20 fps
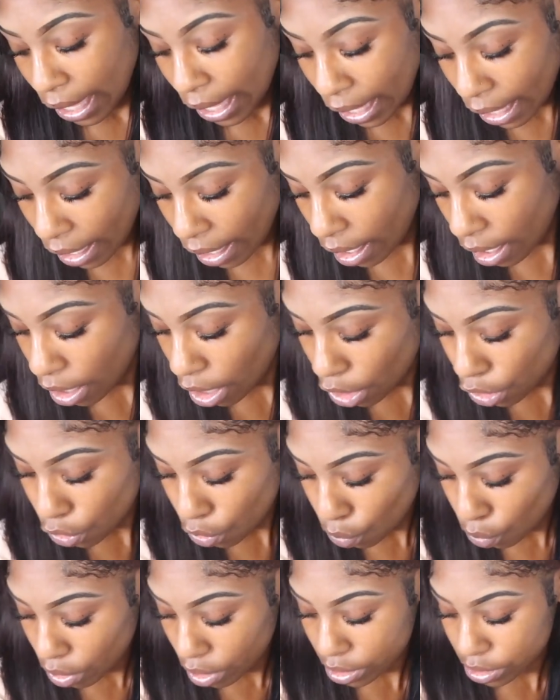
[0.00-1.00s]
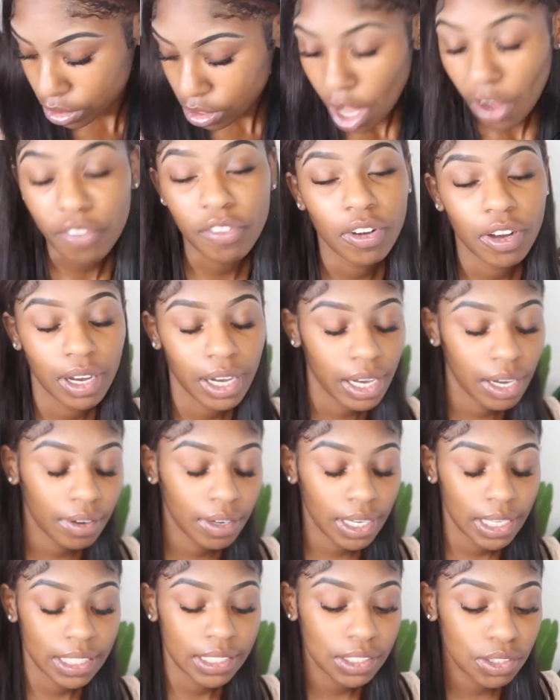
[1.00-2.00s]
in your soft girl
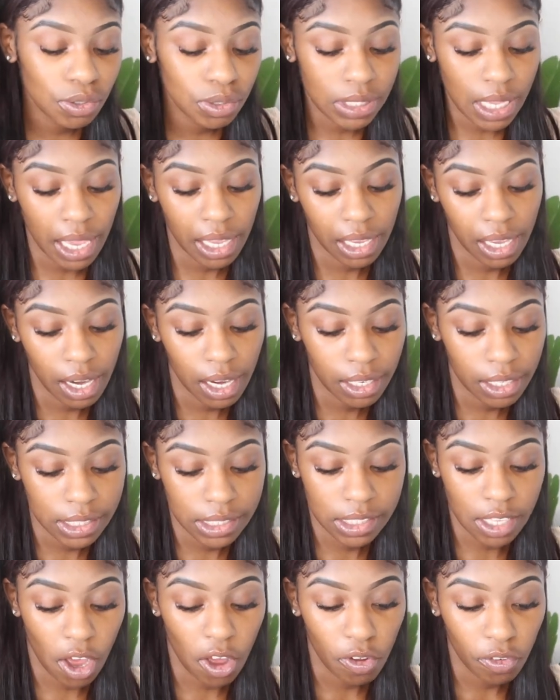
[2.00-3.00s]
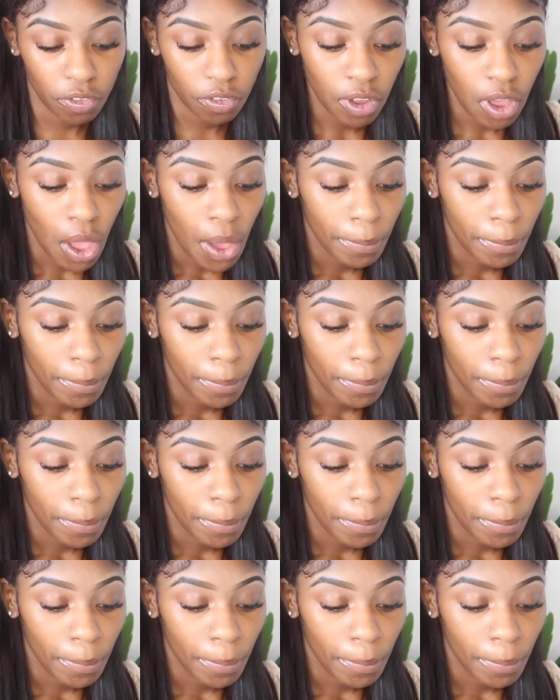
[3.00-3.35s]
era, is to take care of yourself,